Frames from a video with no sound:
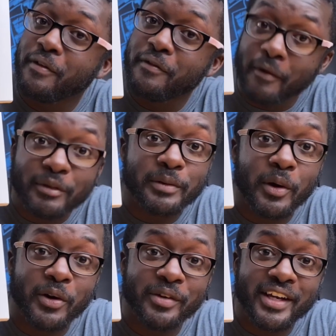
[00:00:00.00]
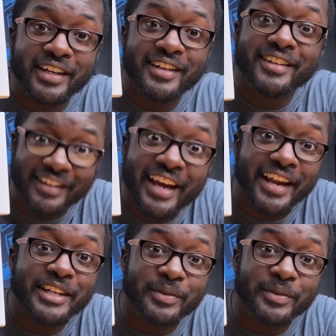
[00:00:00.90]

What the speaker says: from SmallRIG. Yeah, that's